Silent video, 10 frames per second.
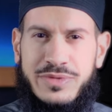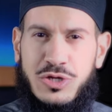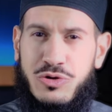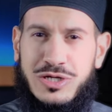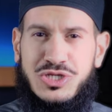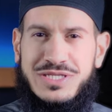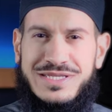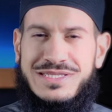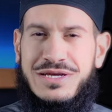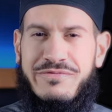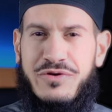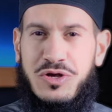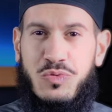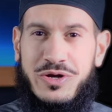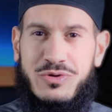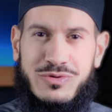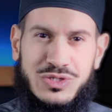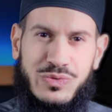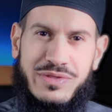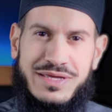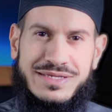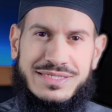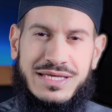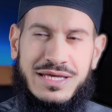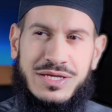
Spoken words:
you're not just discovering one or two things.